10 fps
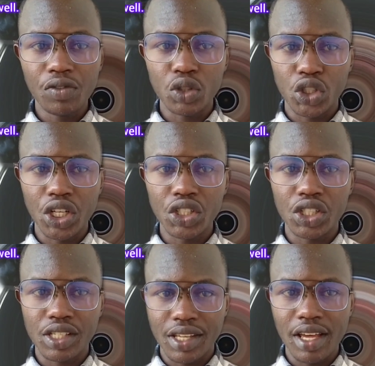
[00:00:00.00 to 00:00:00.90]
have to change
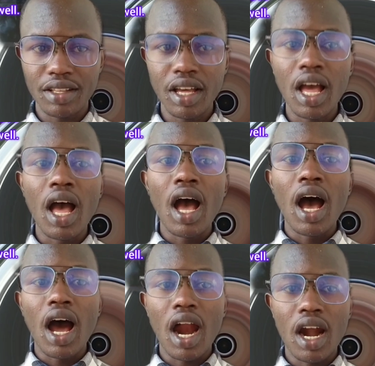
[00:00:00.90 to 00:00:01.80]
said
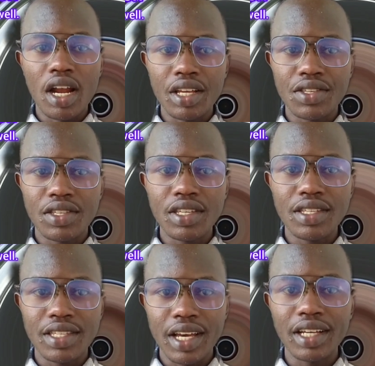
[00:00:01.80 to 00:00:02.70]

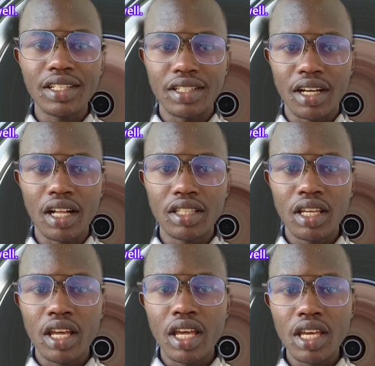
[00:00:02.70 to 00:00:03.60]
Alexis said that
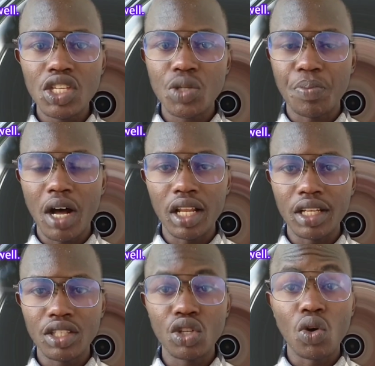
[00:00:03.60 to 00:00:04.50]
his
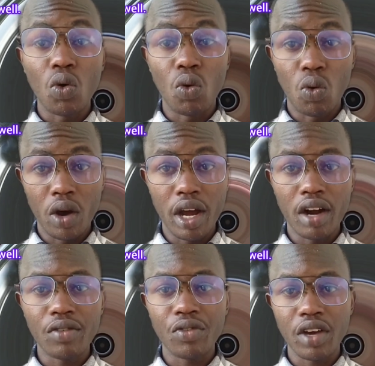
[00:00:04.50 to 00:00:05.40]
parents
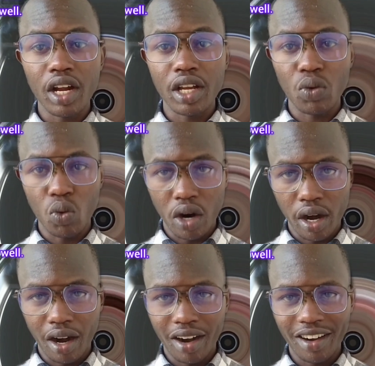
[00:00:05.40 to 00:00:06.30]
were very
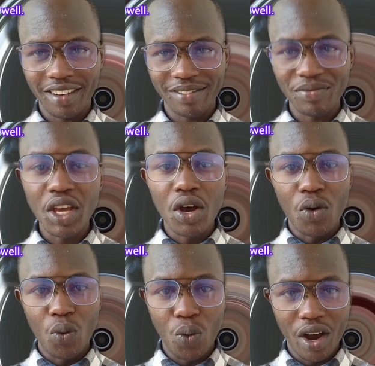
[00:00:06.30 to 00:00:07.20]
well.
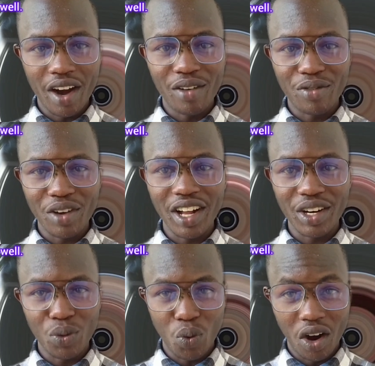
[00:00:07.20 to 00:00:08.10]
Were
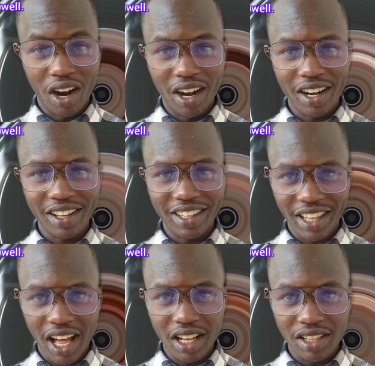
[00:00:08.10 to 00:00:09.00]
very well.
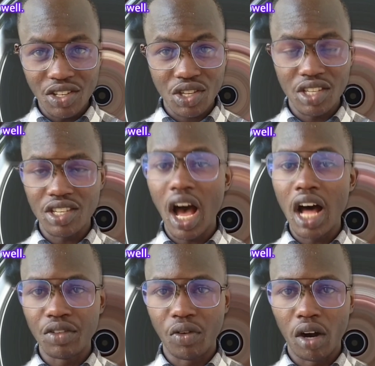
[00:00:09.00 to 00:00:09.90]
Yeah, this is
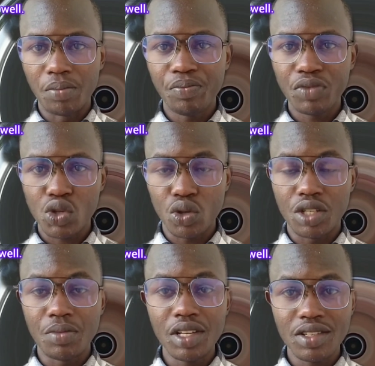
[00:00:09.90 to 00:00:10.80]
adverb. So it
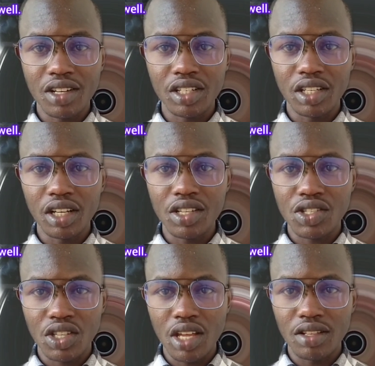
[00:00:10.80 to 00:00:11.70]
means that here
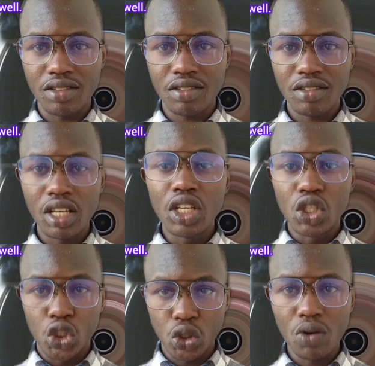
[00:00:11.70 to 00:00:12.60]
this sentence
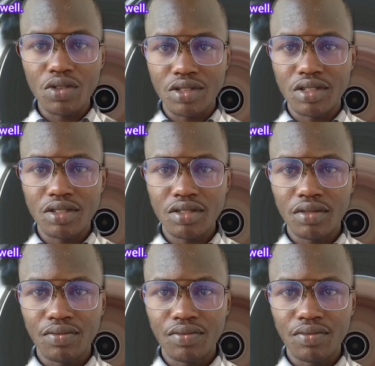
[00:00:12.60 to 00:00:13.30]
shows